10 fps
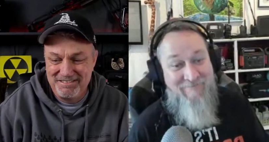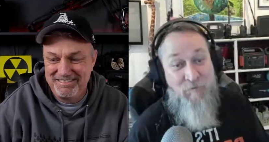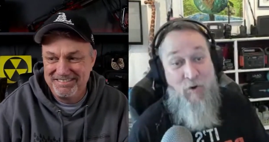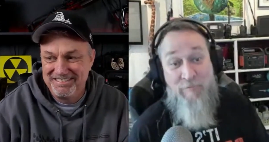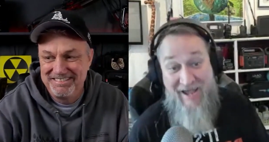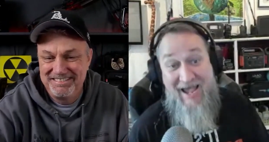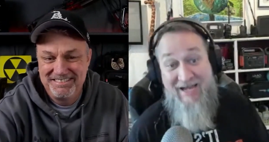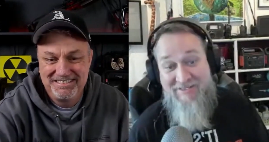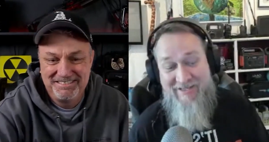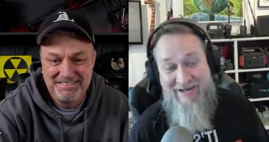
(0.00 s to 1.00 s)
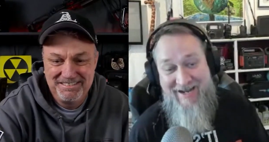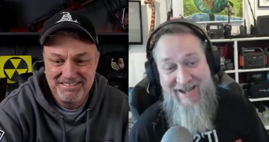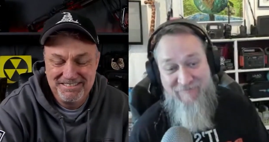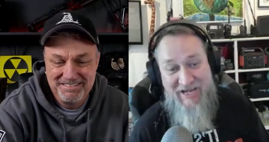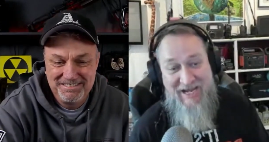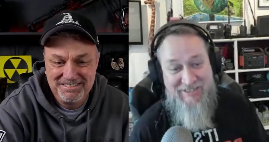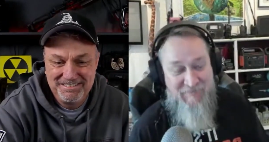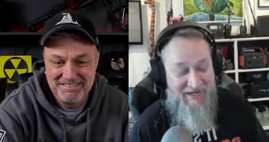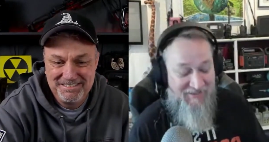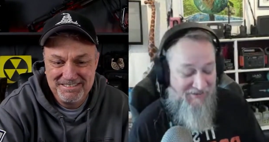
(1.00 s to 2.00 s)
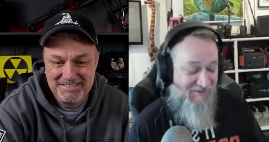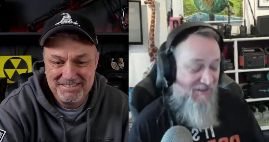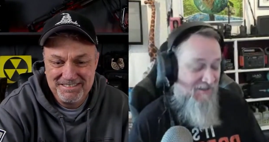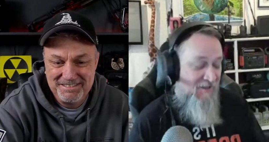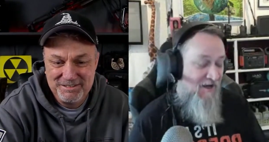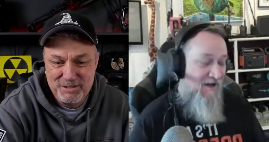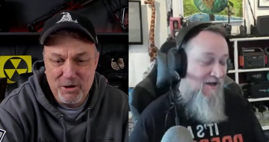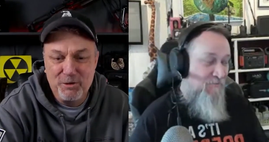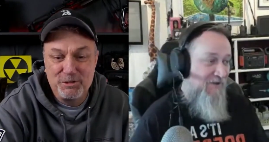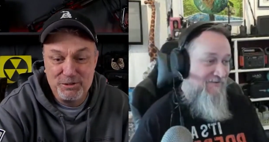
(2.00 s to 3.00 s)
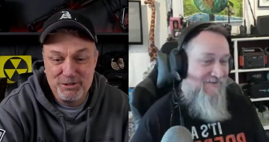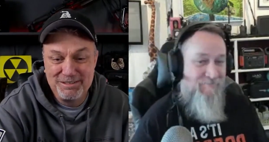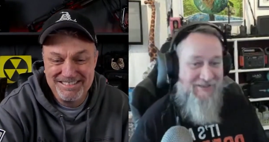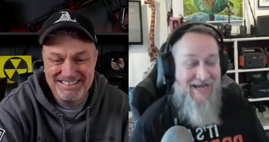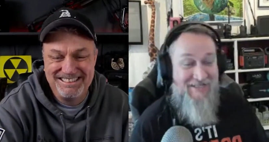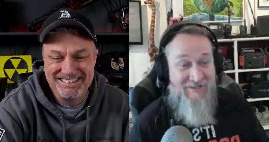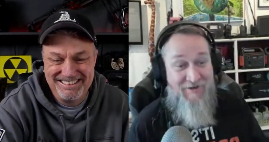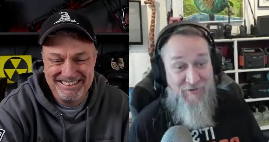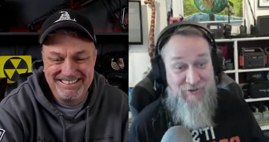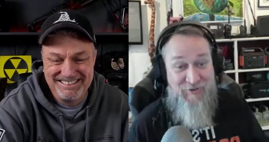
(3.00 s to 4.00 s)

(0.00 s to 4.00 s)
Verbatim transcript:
Speaker 1: have more packs than I have gas masks. Oh, uh, do but, you? but that's another